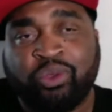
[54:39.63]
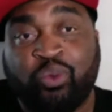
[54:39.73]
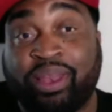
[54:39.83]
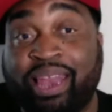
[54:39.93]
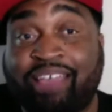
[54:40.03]

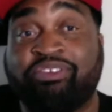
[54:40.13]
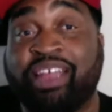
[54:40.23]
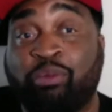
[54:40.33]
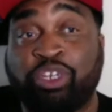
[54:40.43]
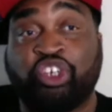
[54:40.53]
With
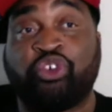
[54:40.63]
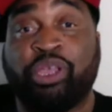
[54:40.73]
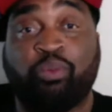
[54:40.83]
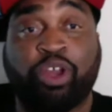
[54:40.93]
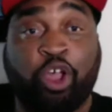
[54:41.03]
lifestyle, with
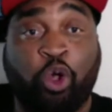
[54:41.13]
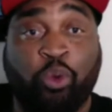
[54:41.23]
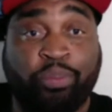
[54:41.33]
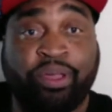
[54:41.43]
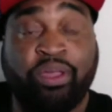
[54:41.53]
dream, with
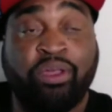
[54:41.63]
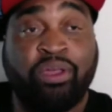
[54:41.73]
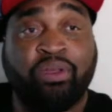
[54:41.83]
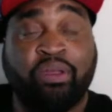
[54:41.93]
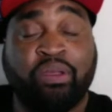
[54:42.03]
hope,
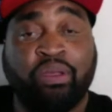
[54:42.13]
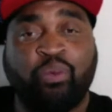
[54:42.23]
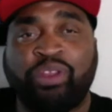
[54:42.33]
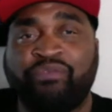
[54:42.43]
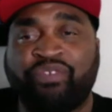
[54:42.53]

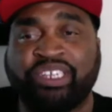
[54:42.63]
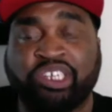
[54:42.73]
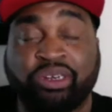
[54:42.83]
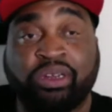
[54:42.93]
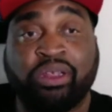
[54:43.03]
with
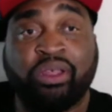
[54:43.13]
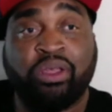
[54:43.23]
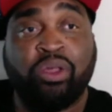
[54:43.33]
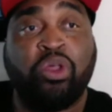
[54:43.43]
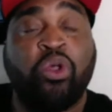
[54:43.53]
vision.
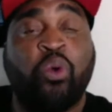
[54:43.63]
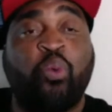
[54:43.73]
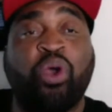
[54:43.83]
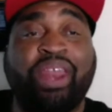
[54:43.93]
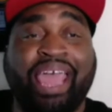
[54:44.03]

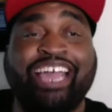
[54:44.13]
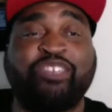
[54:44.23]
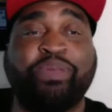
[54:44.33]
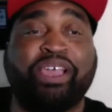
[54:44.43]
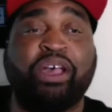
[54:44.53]
What has
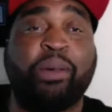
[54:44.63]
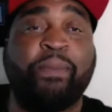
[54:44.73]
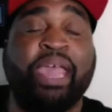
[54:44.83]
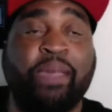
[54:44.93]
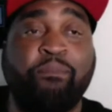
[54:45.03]
become
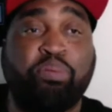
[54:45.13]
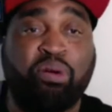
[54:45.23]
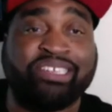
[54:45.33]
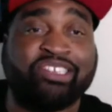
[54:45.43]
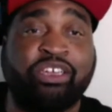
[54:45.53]

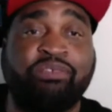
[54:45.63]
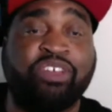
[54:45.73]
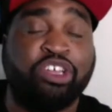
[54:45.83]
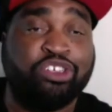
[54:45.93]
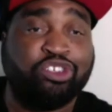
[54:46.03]
impressive
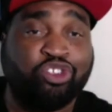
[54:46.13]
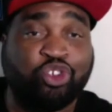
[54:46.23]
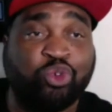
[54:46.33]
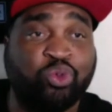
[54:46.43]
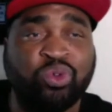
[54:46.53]

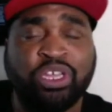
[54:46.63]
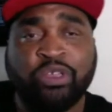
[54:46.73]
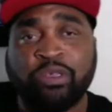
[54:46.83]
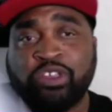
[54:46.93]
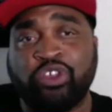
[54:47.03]
to
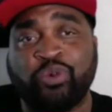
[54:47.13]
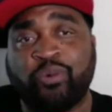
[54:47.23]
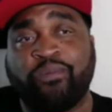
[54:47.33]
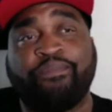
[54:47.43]
you?